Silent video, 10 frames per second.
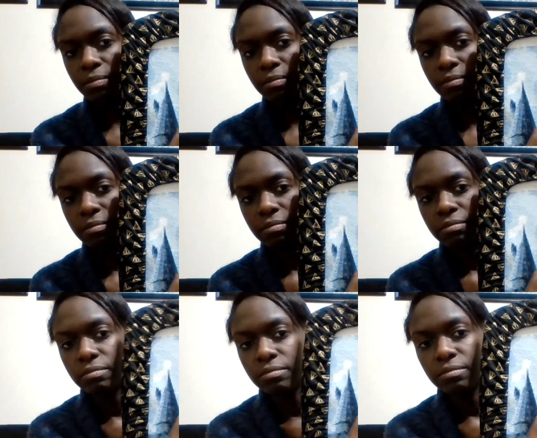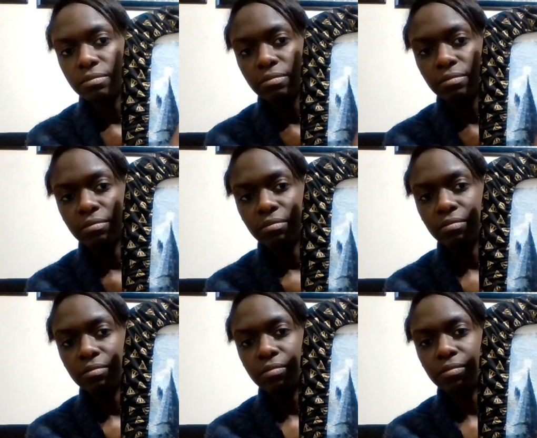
(no one is talking)